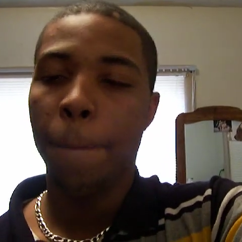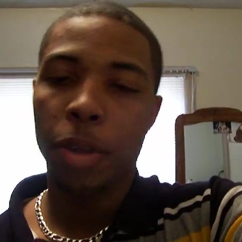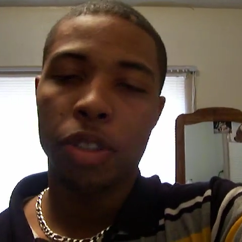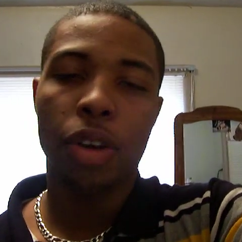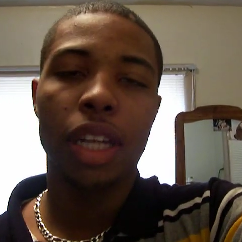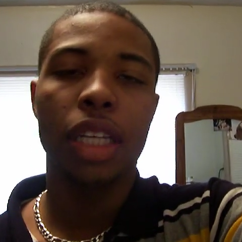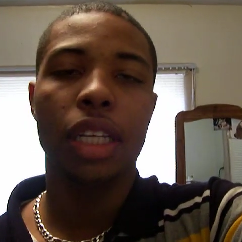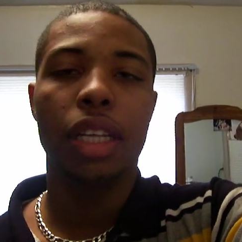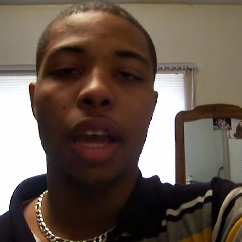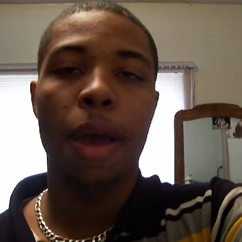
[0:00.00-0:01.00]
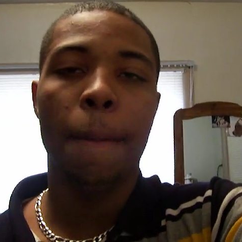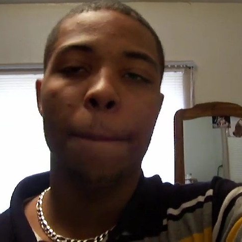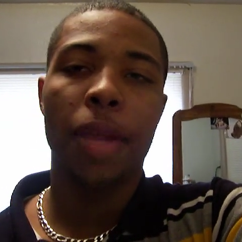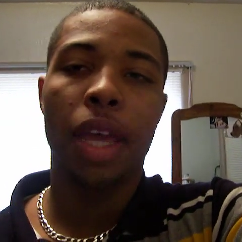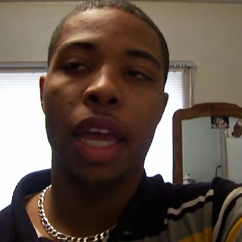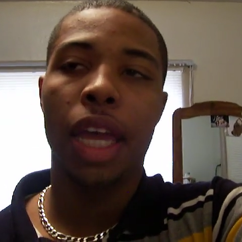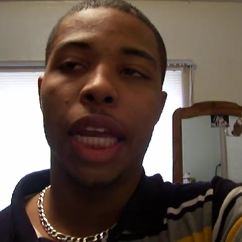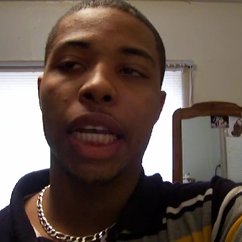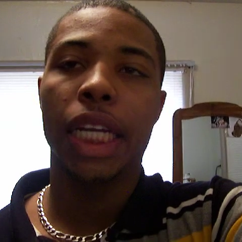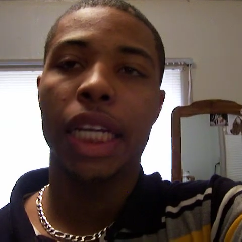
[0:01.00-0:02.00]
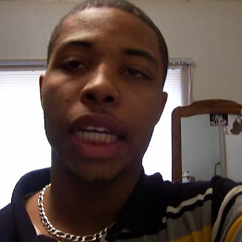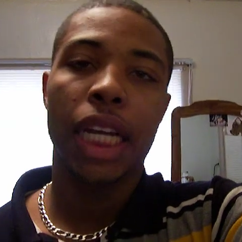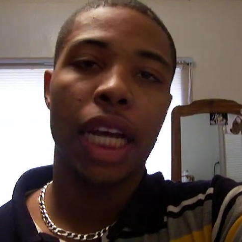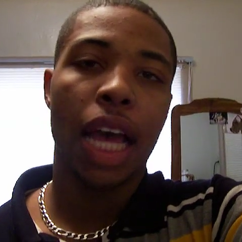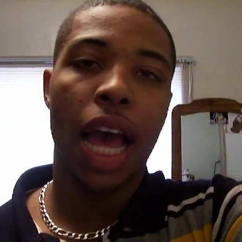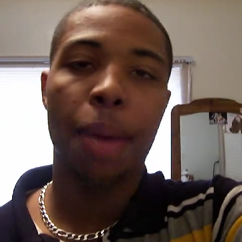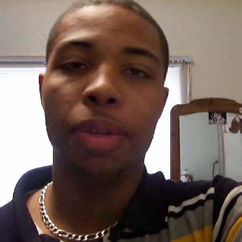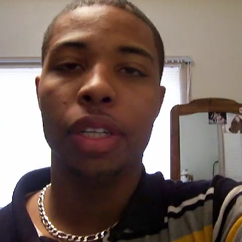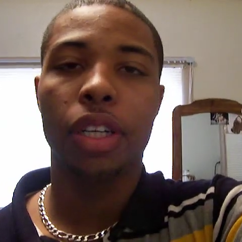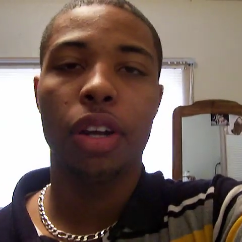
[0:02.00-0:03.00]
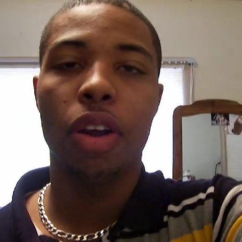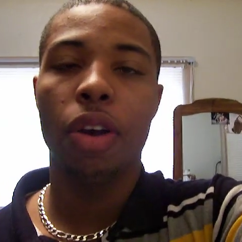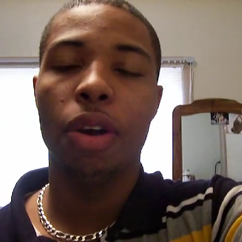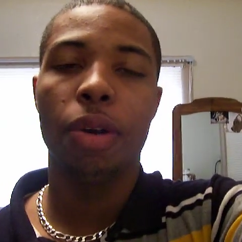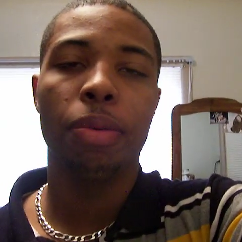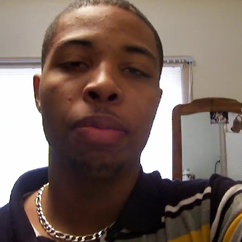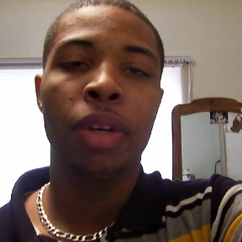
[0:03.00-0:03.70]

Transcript: So I did that, and I took her home.